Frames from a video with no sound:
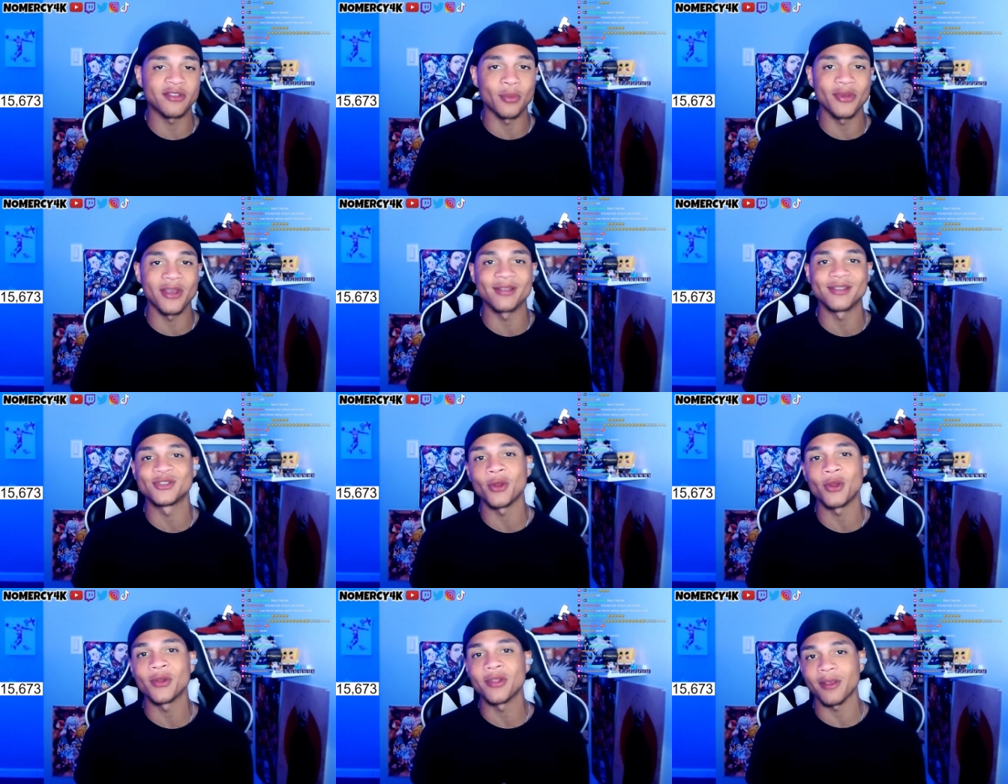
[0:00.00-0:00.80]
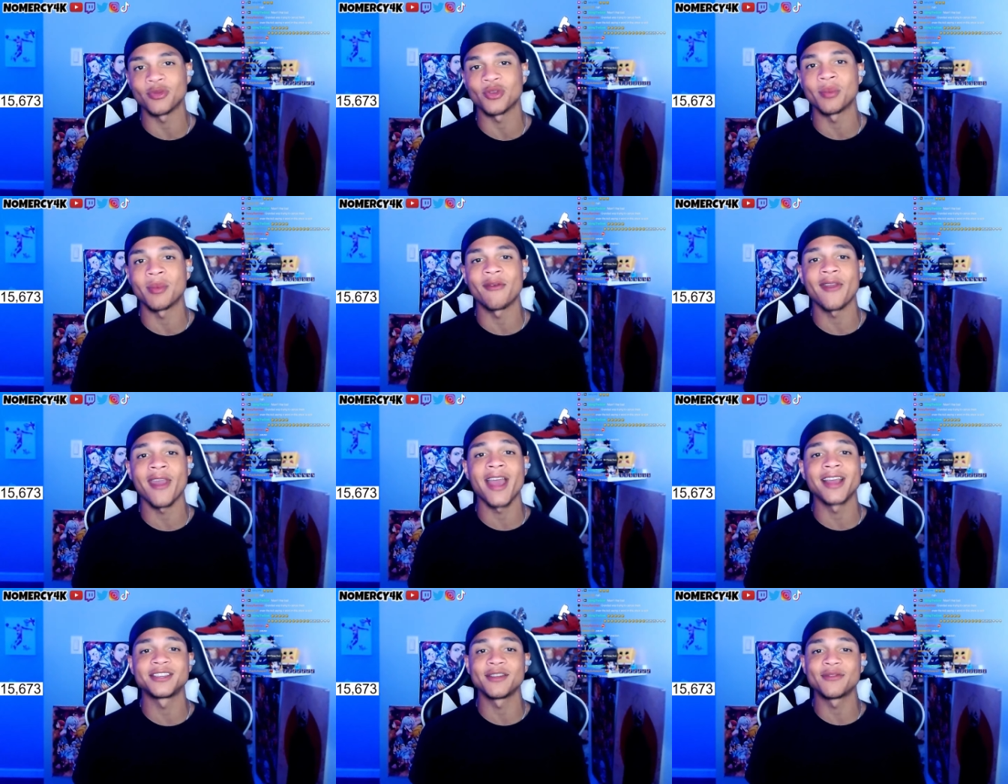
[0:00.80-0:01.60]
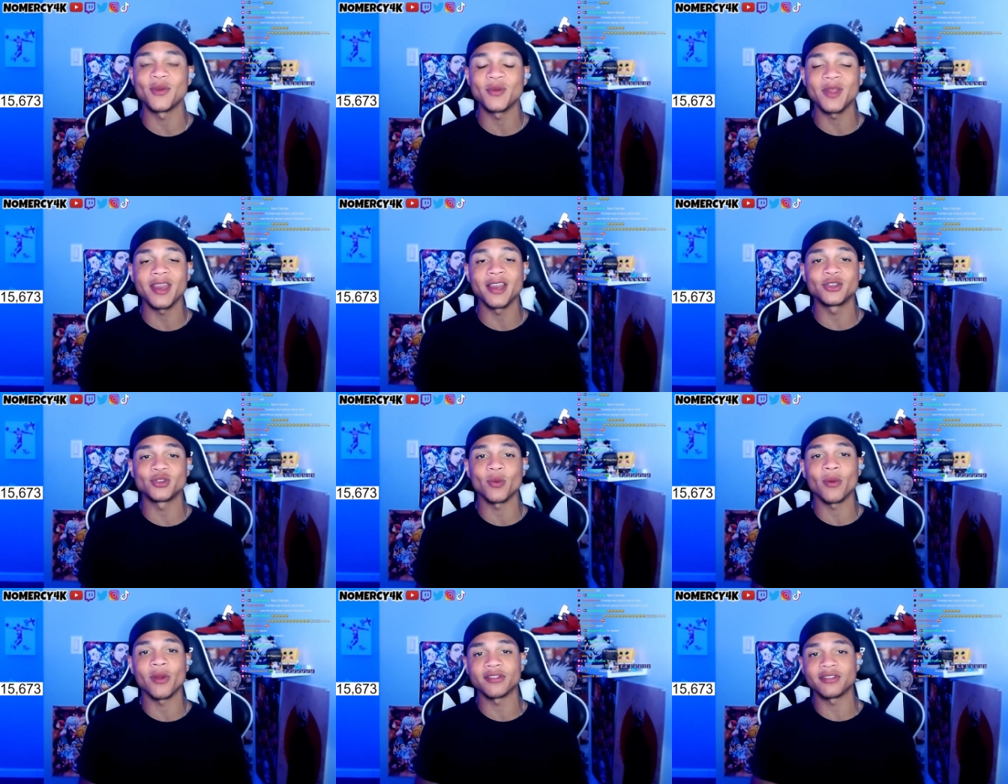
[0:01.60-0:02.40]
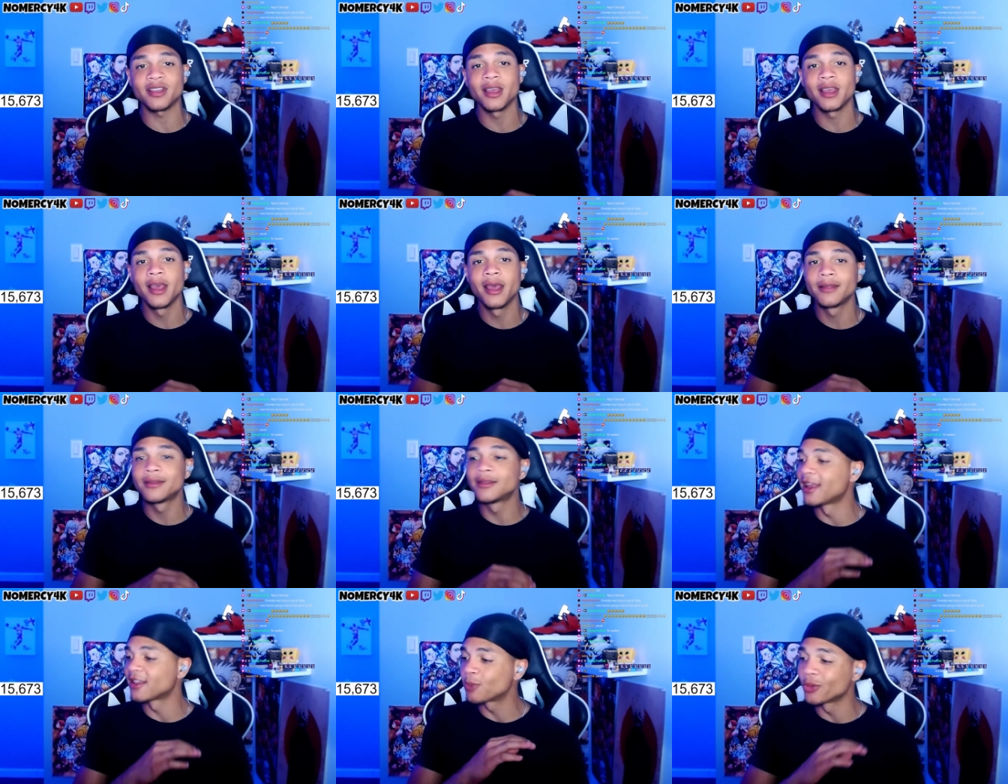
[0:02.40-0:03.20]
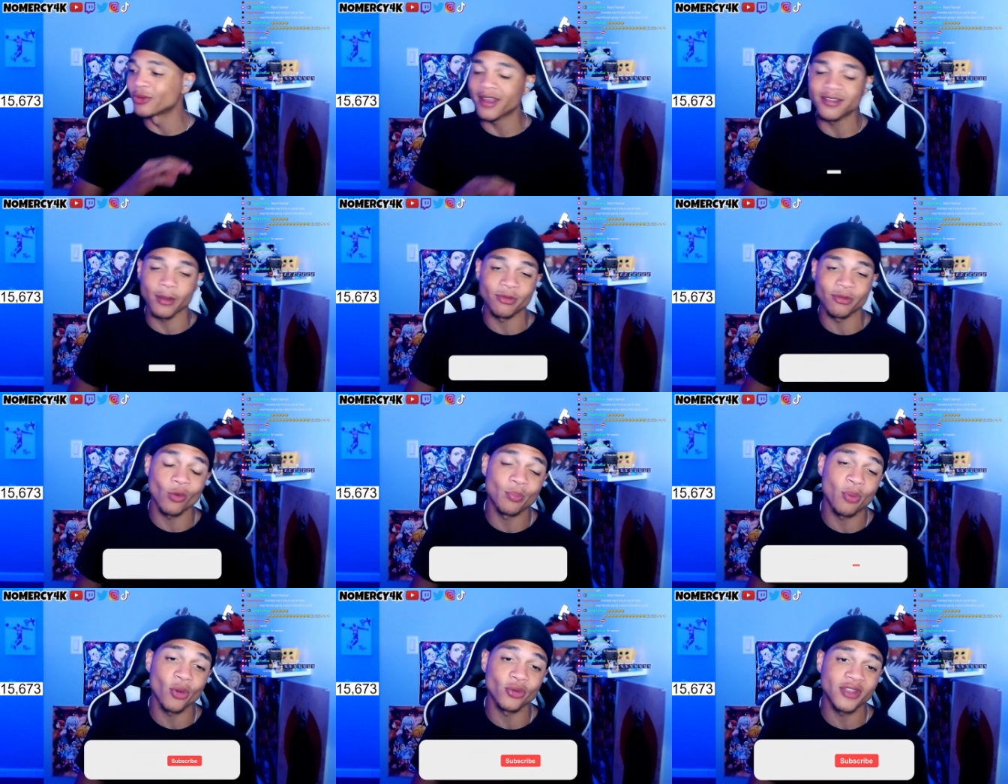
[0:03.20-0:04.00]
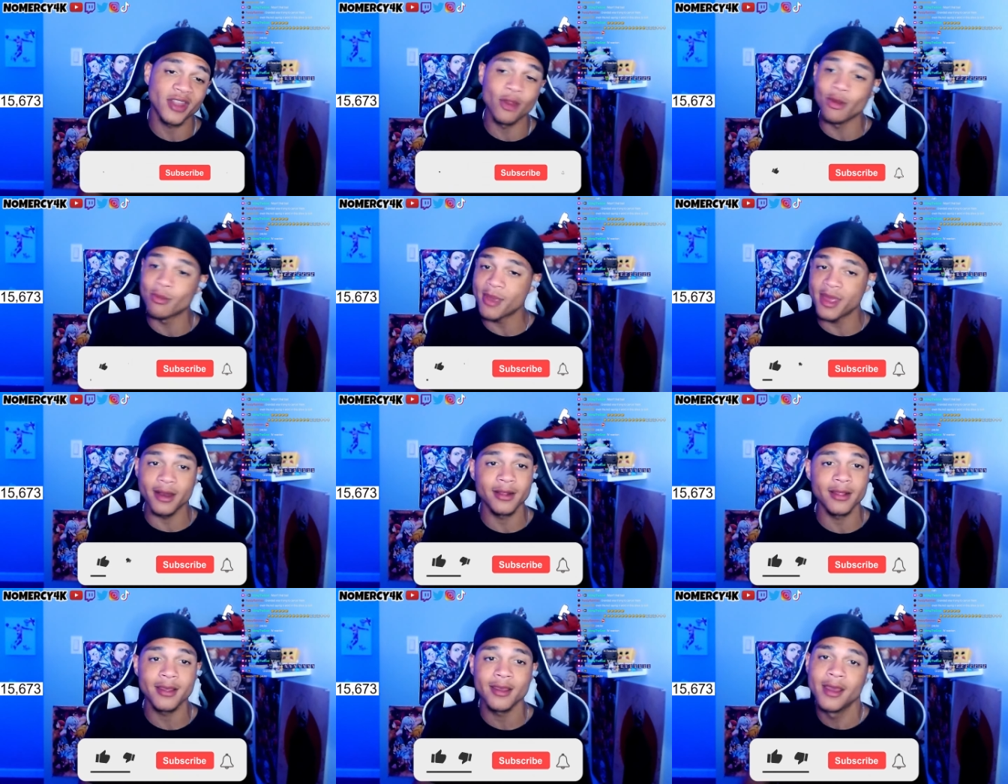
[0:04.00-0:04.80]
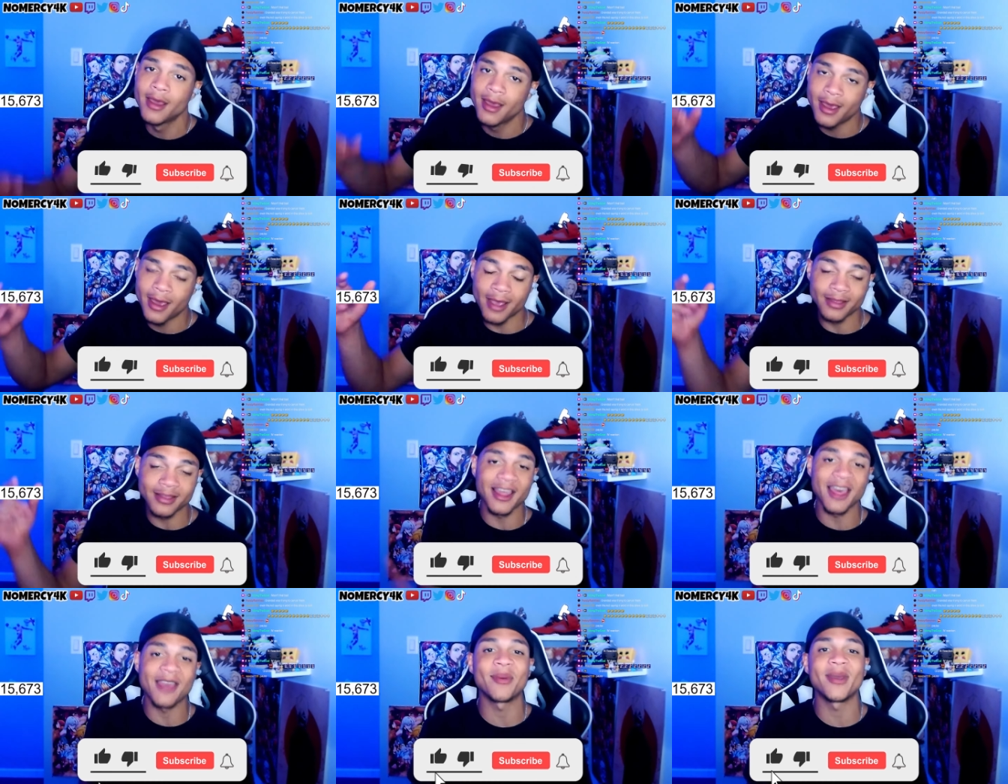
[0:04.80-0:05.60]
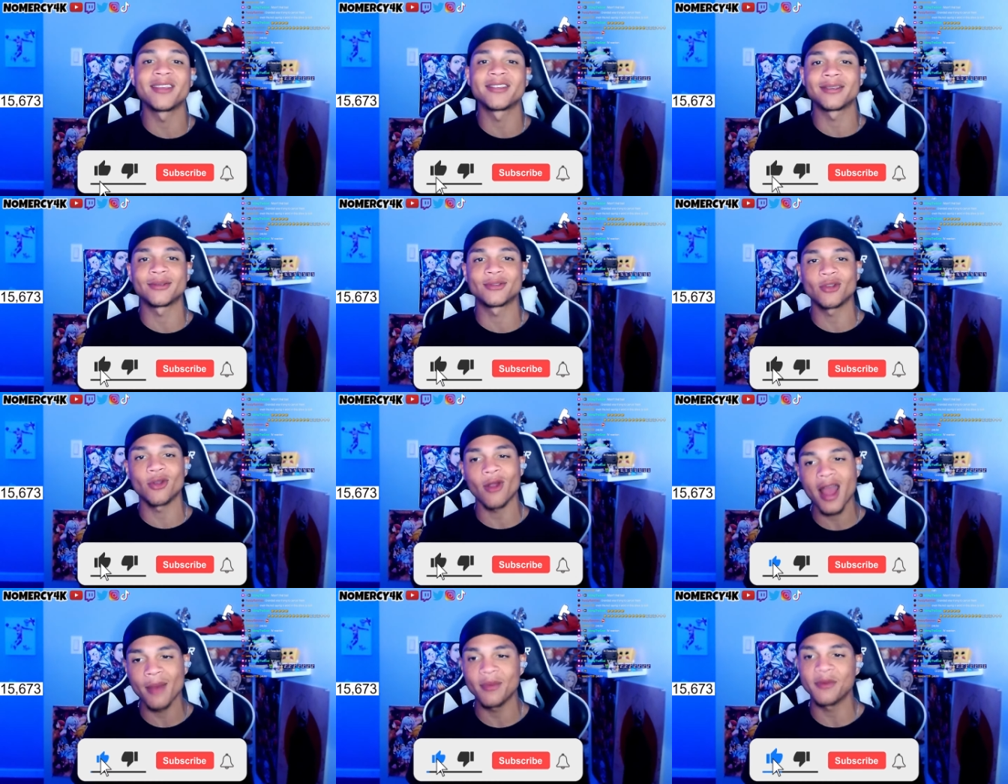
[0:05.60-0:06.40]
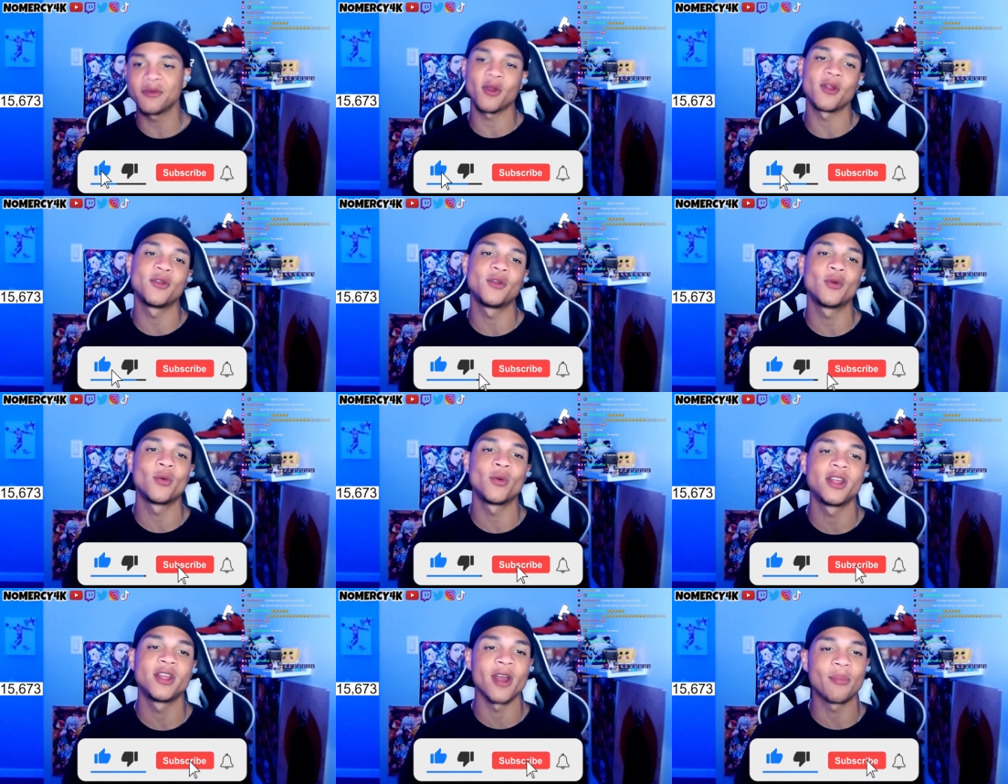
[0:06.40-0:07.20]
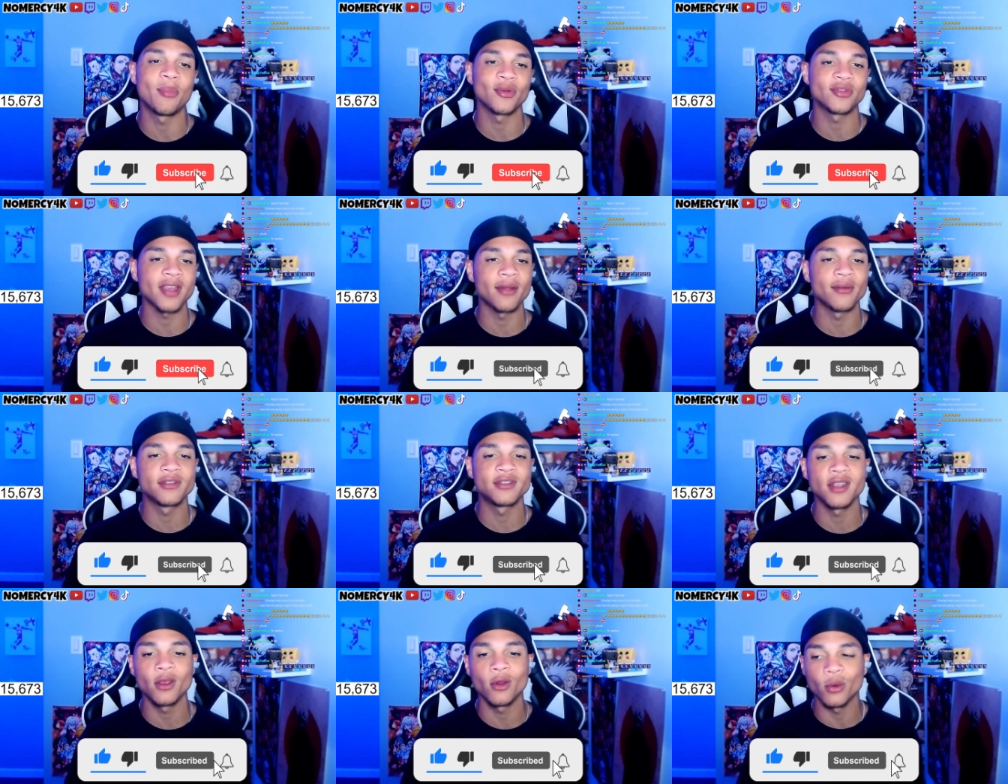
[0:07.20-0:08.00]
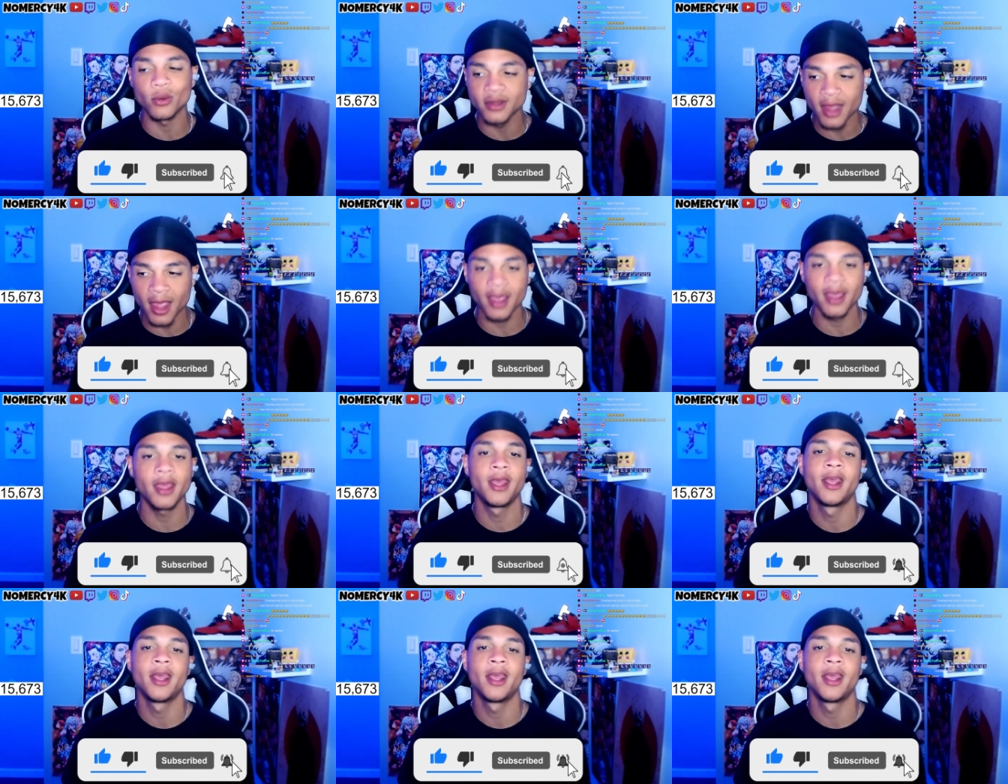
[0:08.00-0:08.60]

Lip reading: So if you guys enjoyed this episode of my reaction, if you did enjoy, want to see the next Boondocks episode posted here immediately, hit the like button and subscribe if you are new here. I post every single day.